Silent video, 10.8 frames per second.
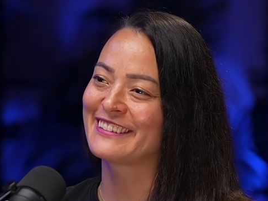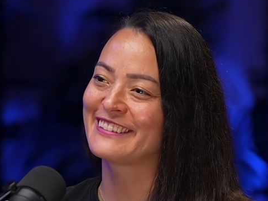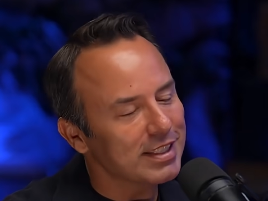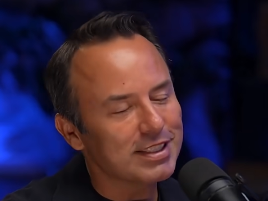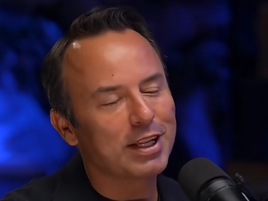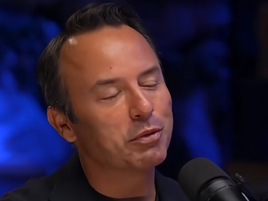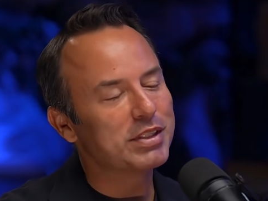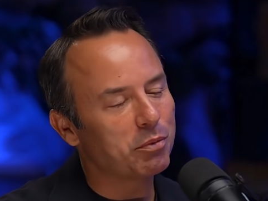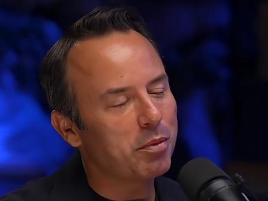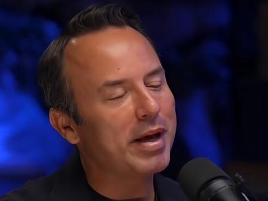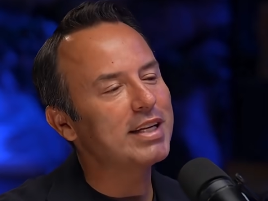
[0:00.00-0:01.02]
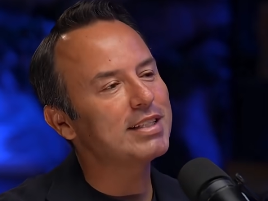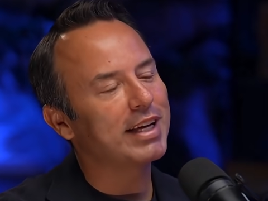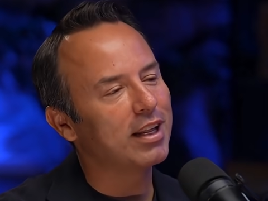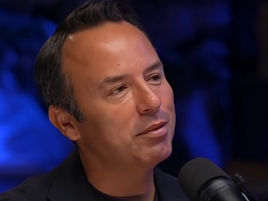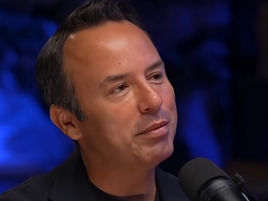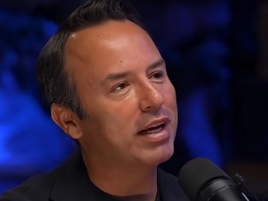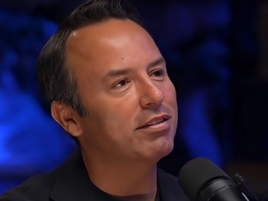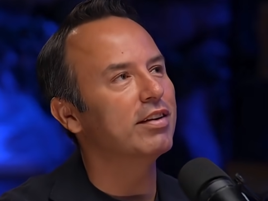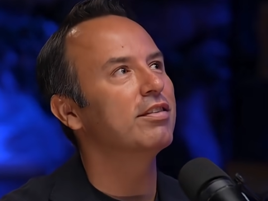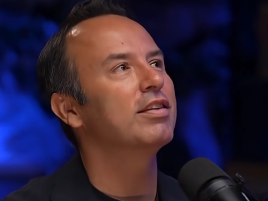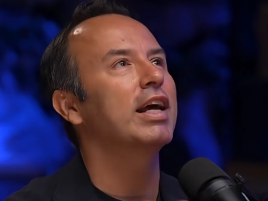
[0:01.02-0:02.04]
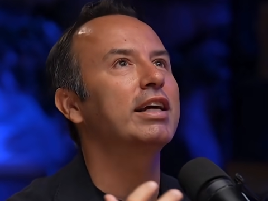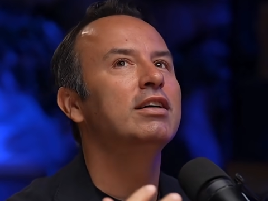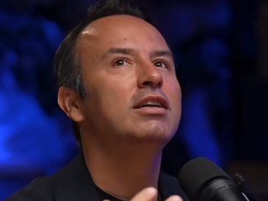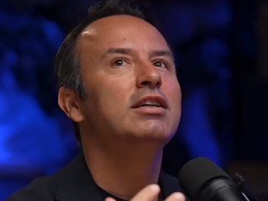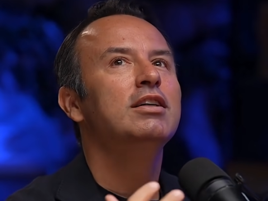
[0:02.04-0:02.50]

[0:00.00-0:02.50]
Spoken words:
Yes, there was a romantic element of it, of like,